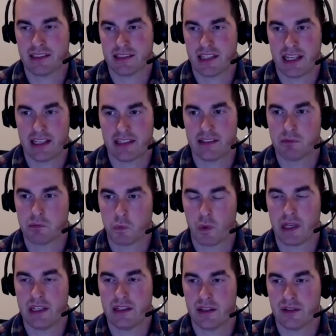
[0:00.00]
I had
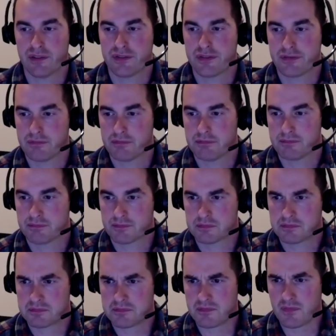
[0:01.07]
wind of
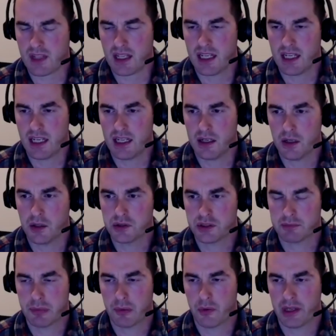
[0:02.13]
uh, Ocean
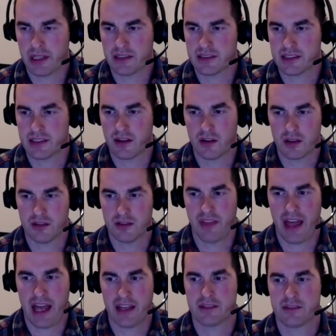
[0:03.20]
Point and all of
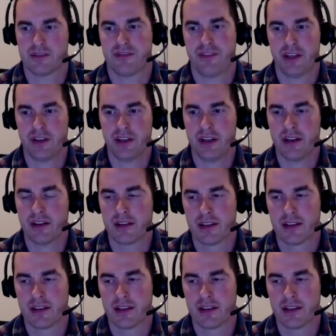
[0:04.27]
that failure.